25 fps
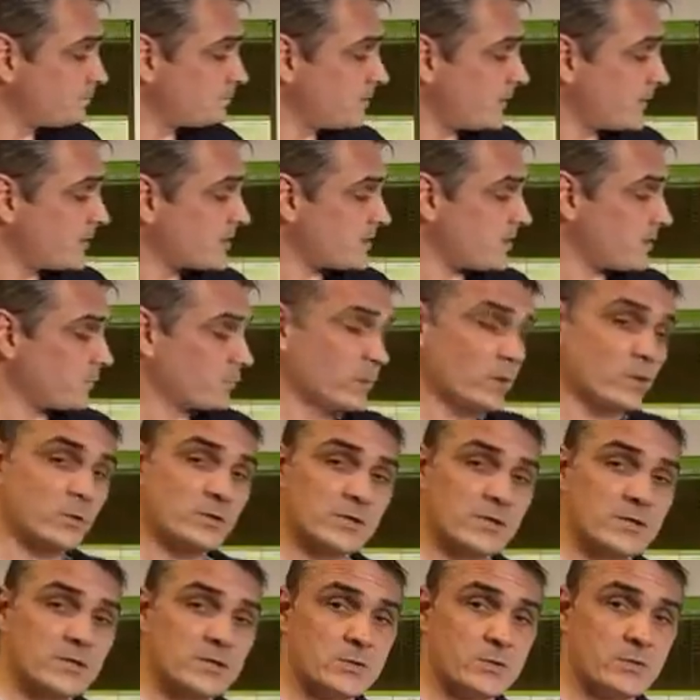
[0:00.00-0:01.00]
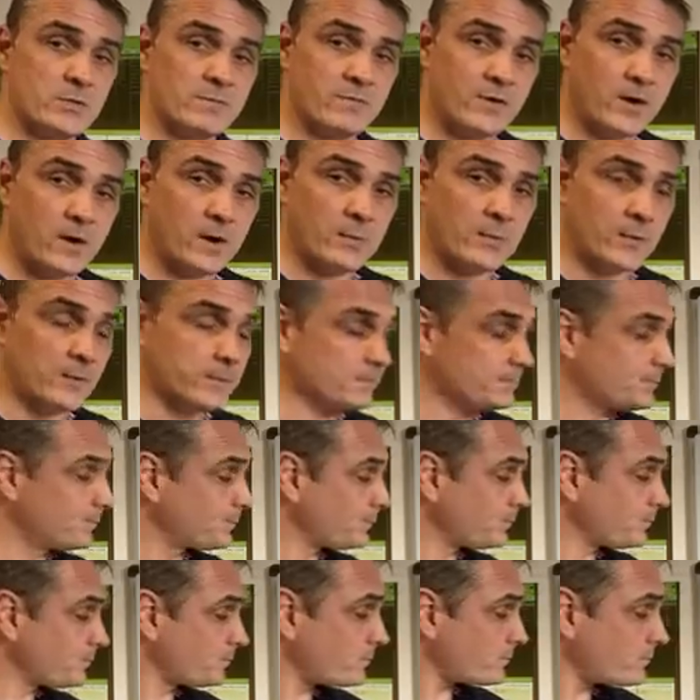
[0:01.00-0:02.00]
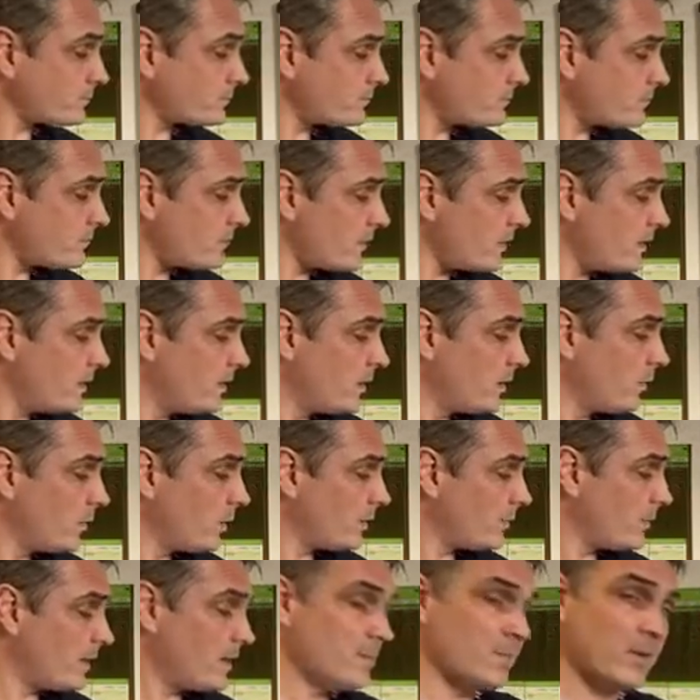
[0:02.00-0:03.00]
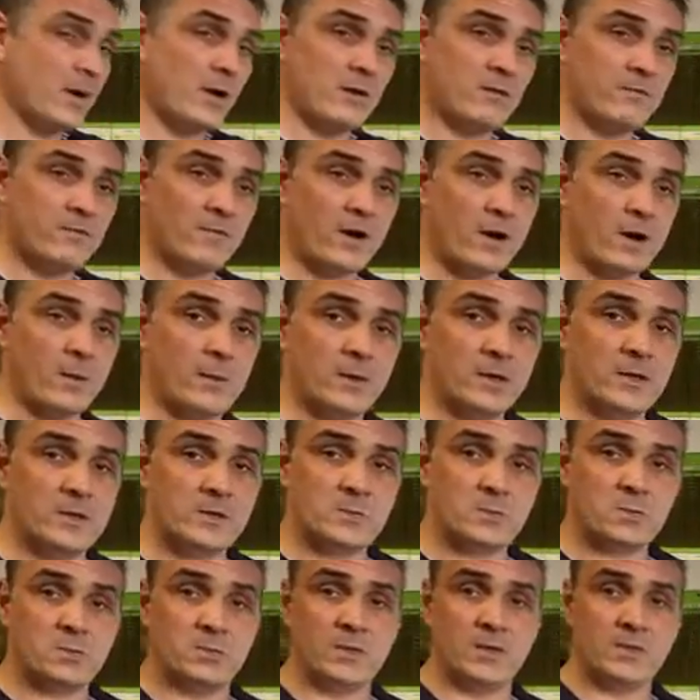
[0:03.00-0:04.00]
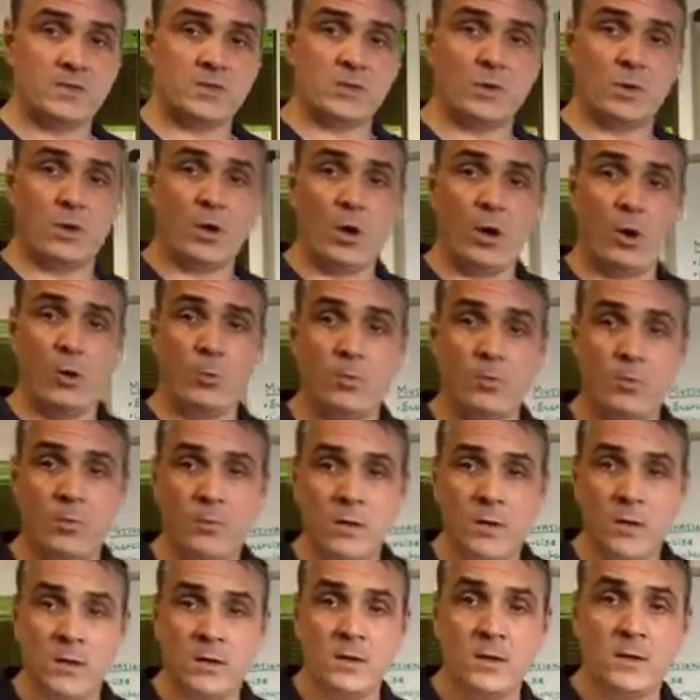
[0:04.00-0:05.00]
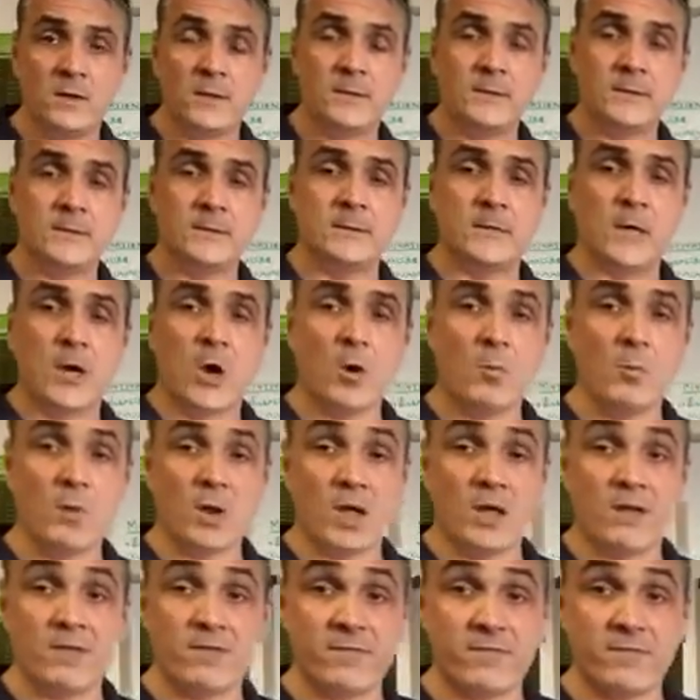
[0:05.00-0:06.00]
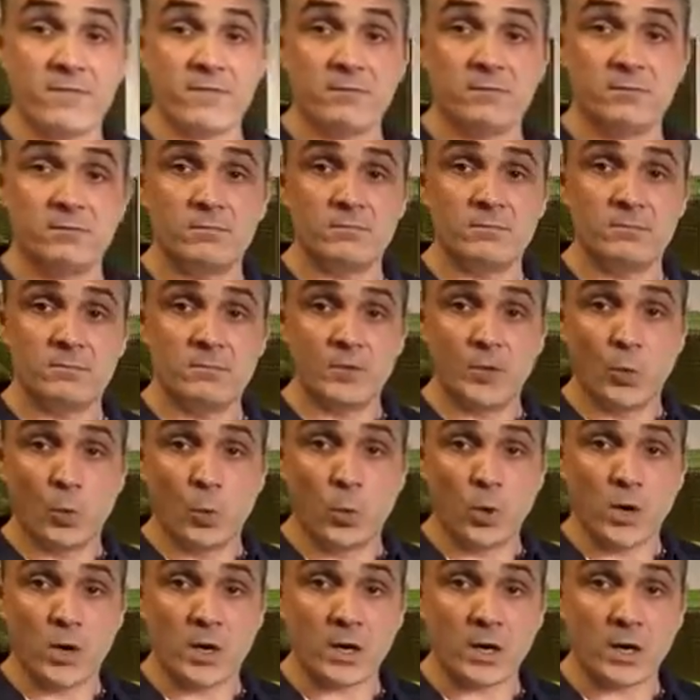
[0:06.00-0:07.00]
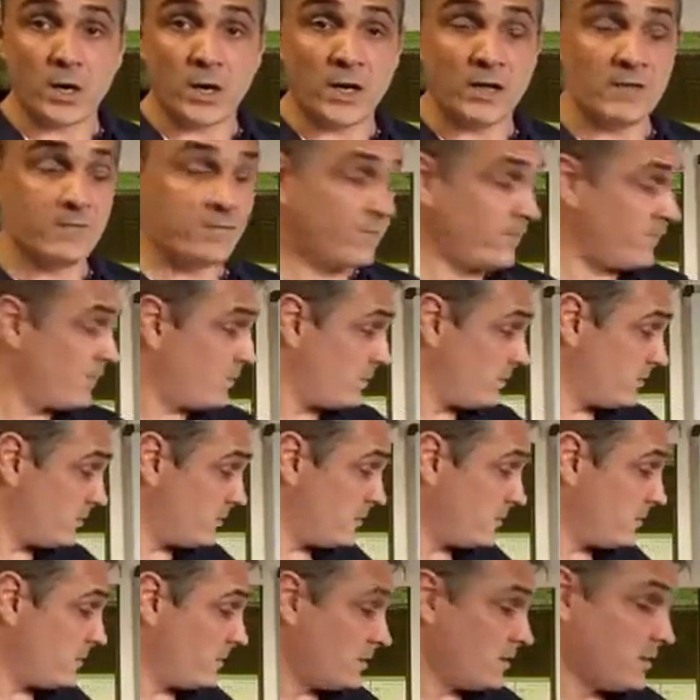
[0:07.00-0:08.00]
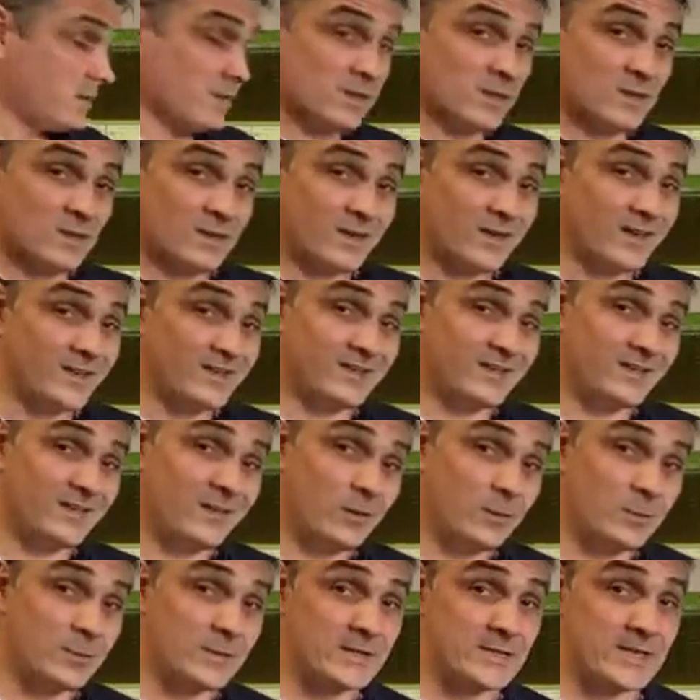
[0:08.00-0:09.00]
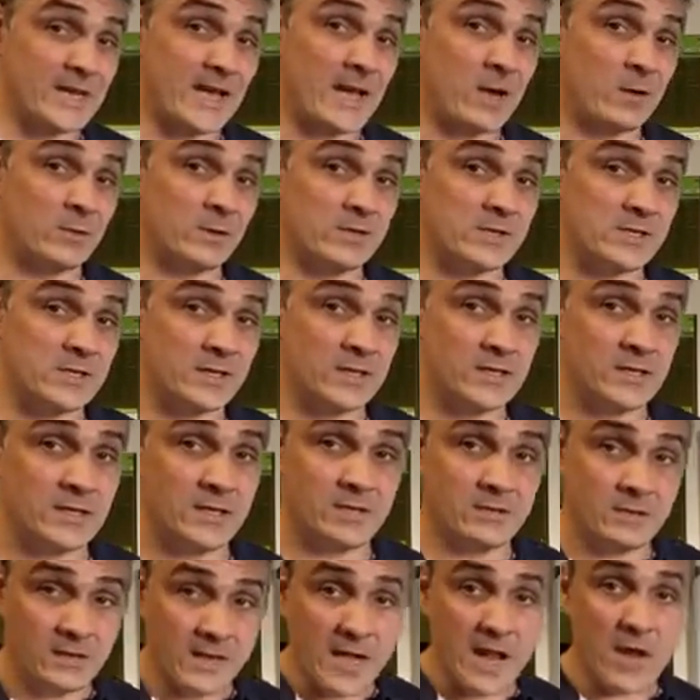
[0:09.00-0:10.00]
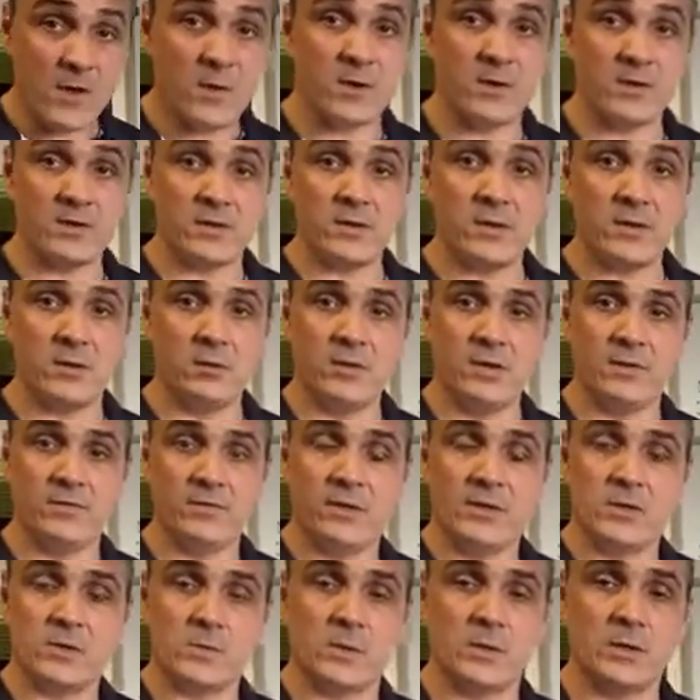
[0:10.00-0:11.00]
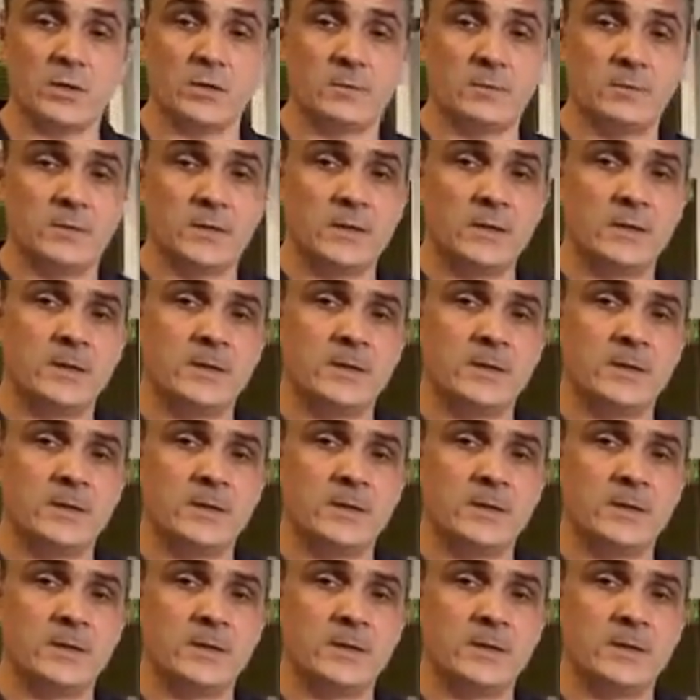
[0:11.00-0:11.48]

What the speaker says: Because that rolls into environment. What I mean by environment is it's your home life, your work life, and the town, the city, the area that you live in as well.